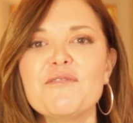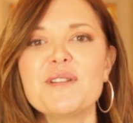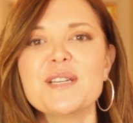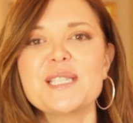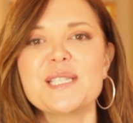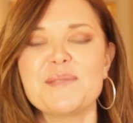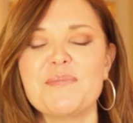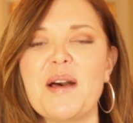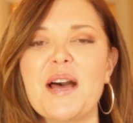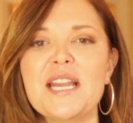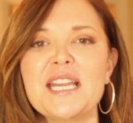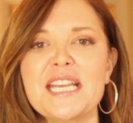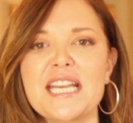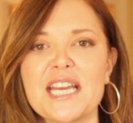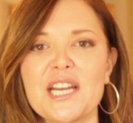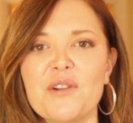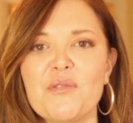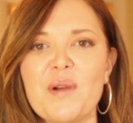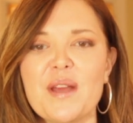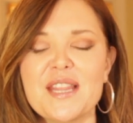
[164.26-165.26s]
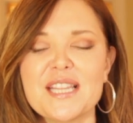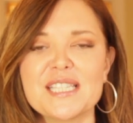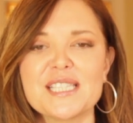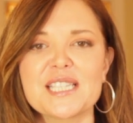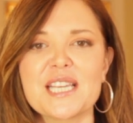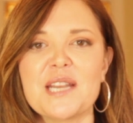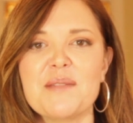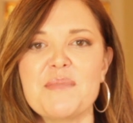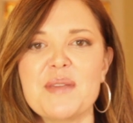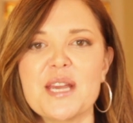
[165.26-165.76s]
of responding in a way that's
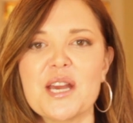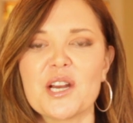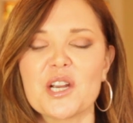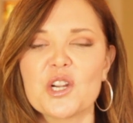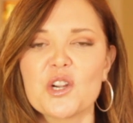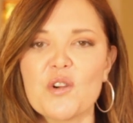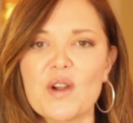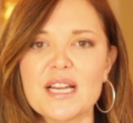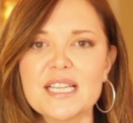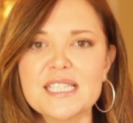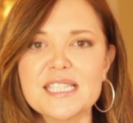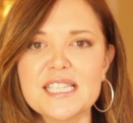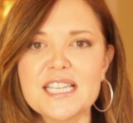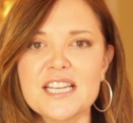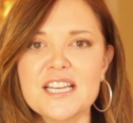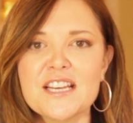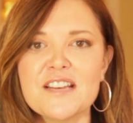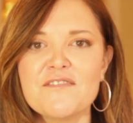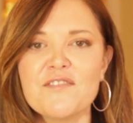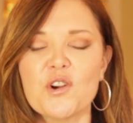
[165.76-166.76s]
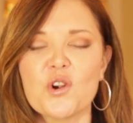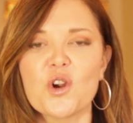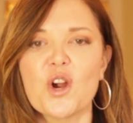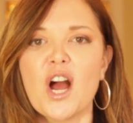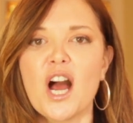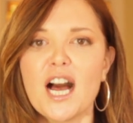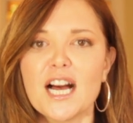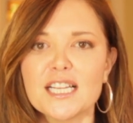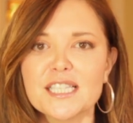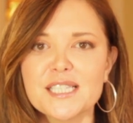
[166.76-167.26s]
going to be aggressive or
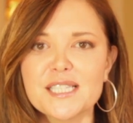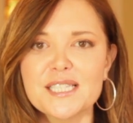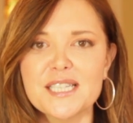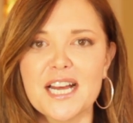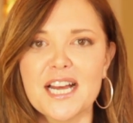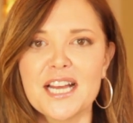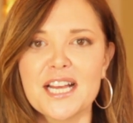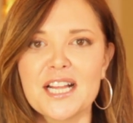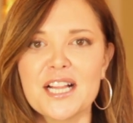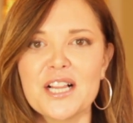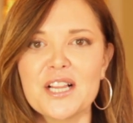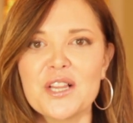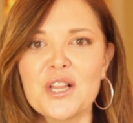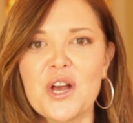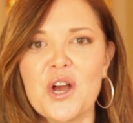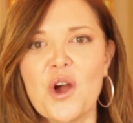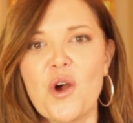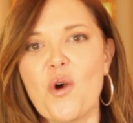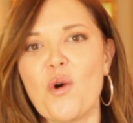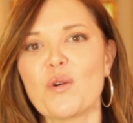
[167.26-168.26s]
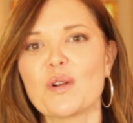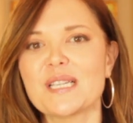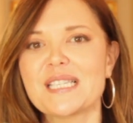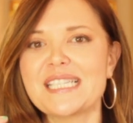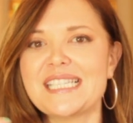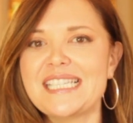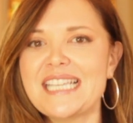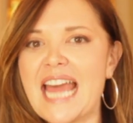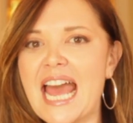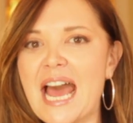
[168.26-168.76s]
hostile or
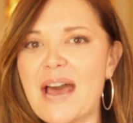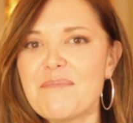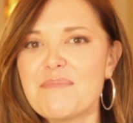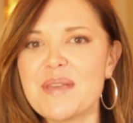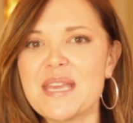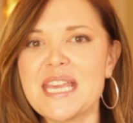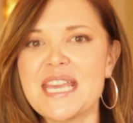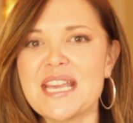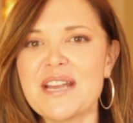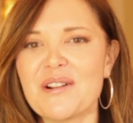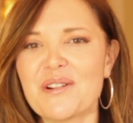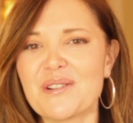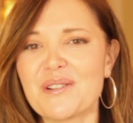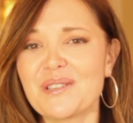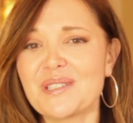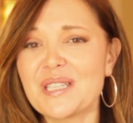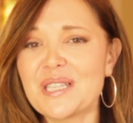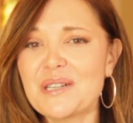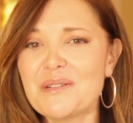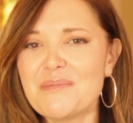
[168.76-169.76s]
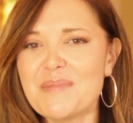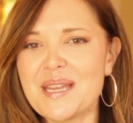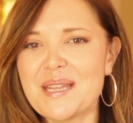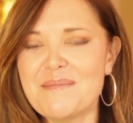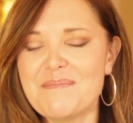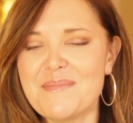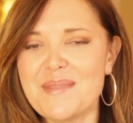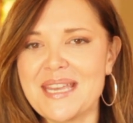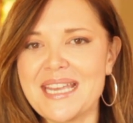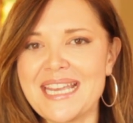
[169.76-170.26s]
snappy or a little
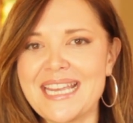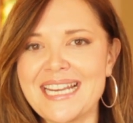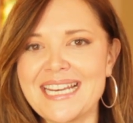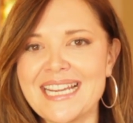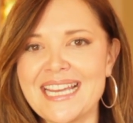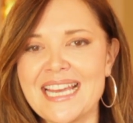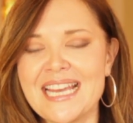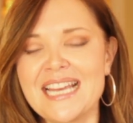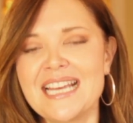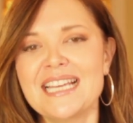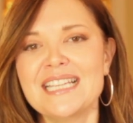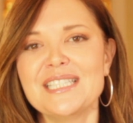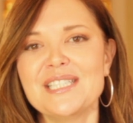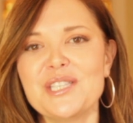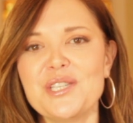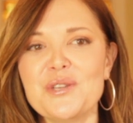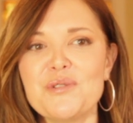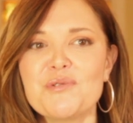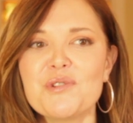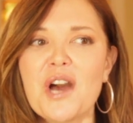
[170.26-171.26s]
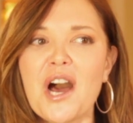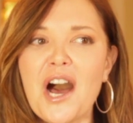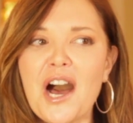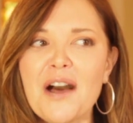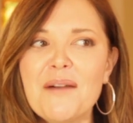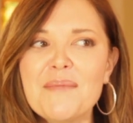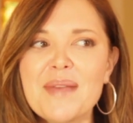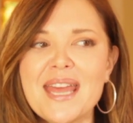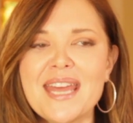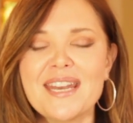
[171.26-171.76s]
bit mean, to
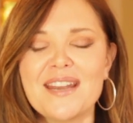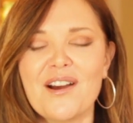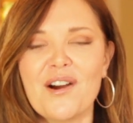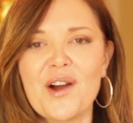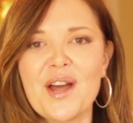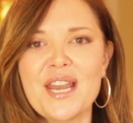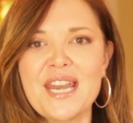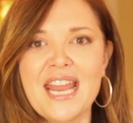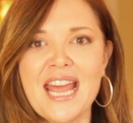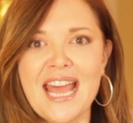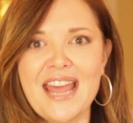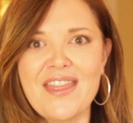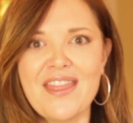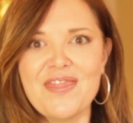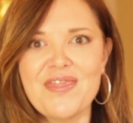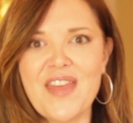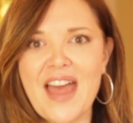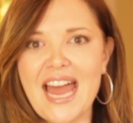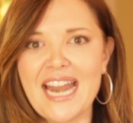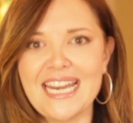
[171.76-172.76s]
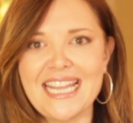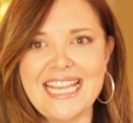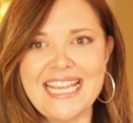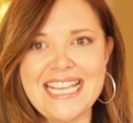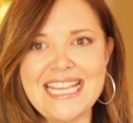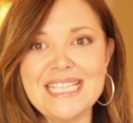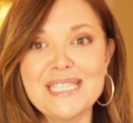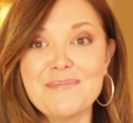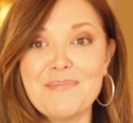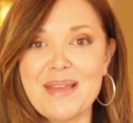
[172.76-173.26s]
comment on that
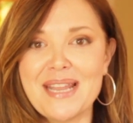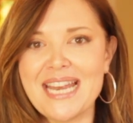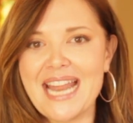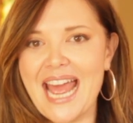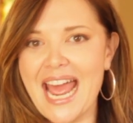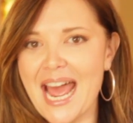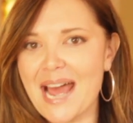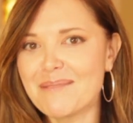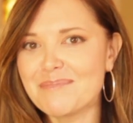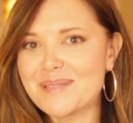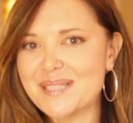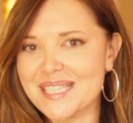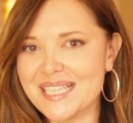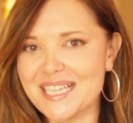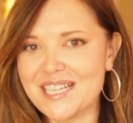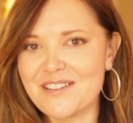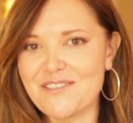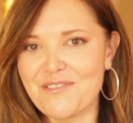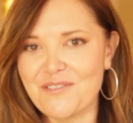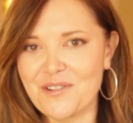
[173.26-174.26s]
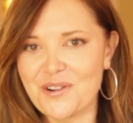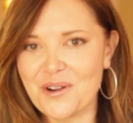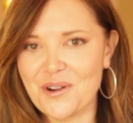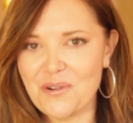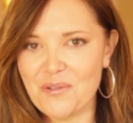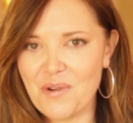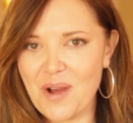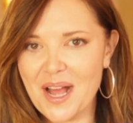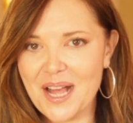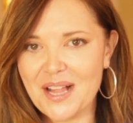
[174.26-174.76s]
he's been absent for
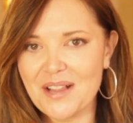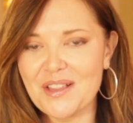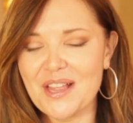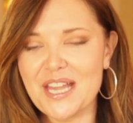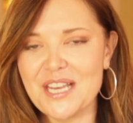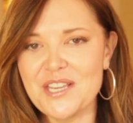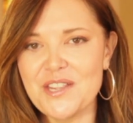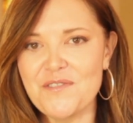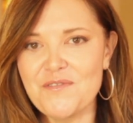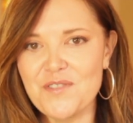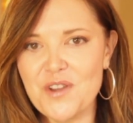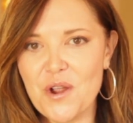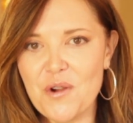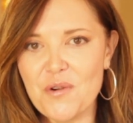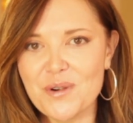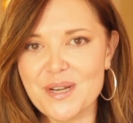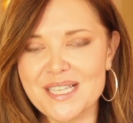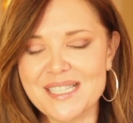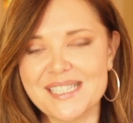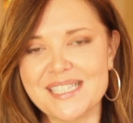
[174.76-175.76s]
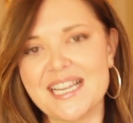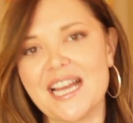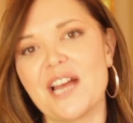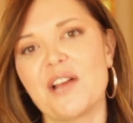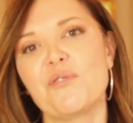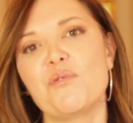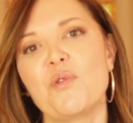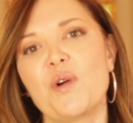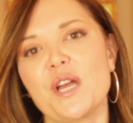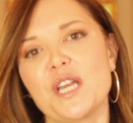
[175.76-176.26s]
a while and you've noticed, I
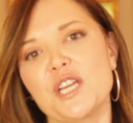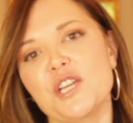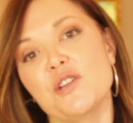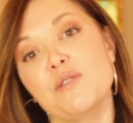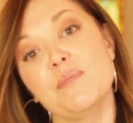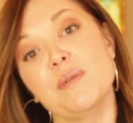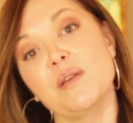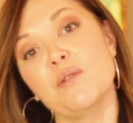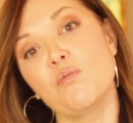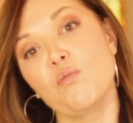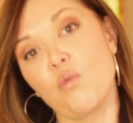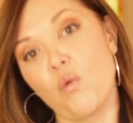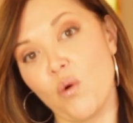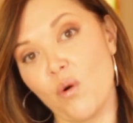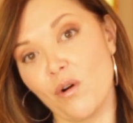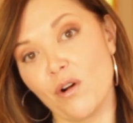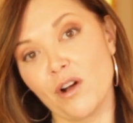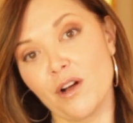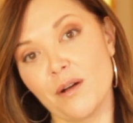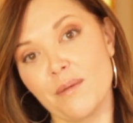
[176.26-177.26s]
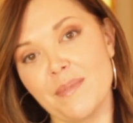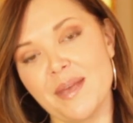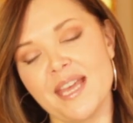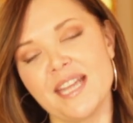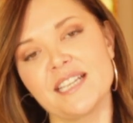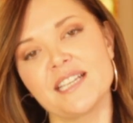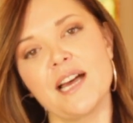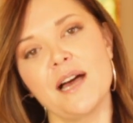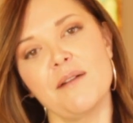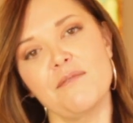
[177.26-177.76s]
want you to be warm
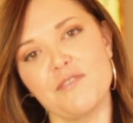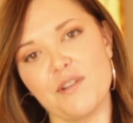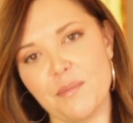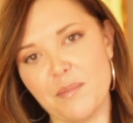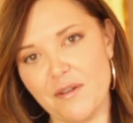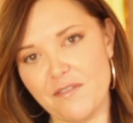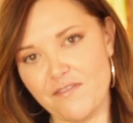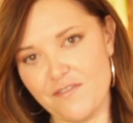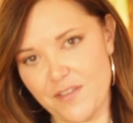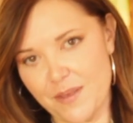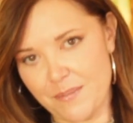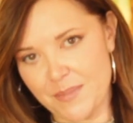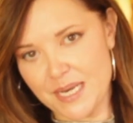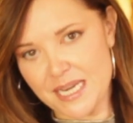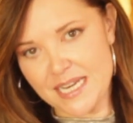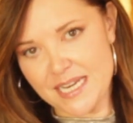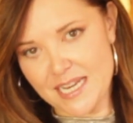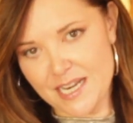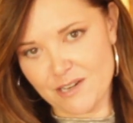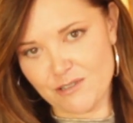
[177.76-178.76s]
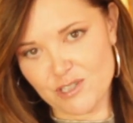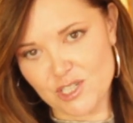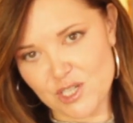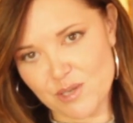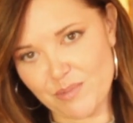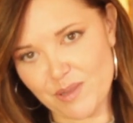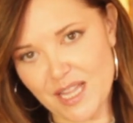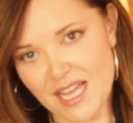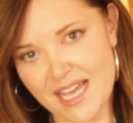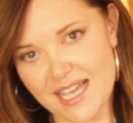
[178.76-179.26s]
and come from a feminine
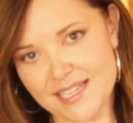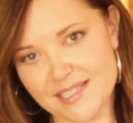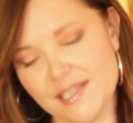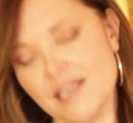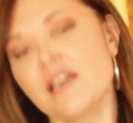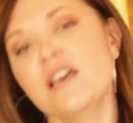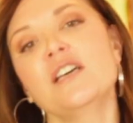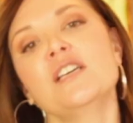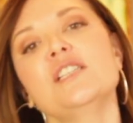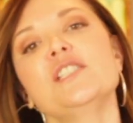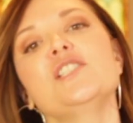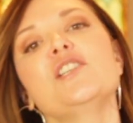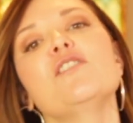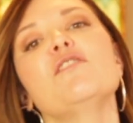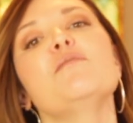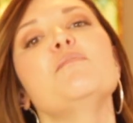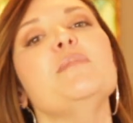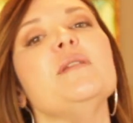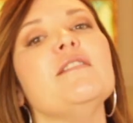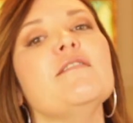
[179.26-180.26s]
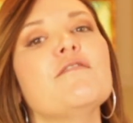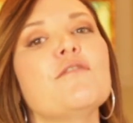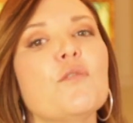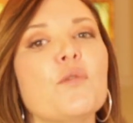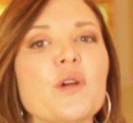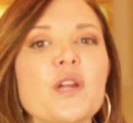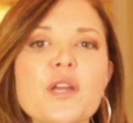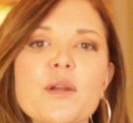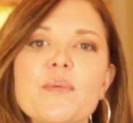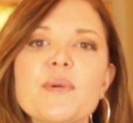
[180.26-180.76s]
energy place. So
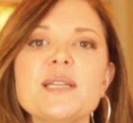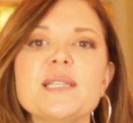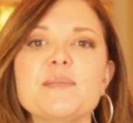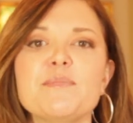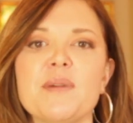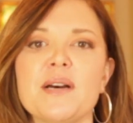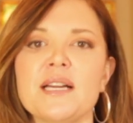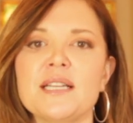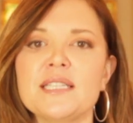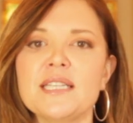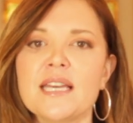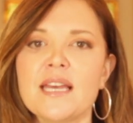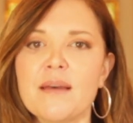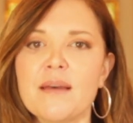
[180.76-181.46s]
before you respond to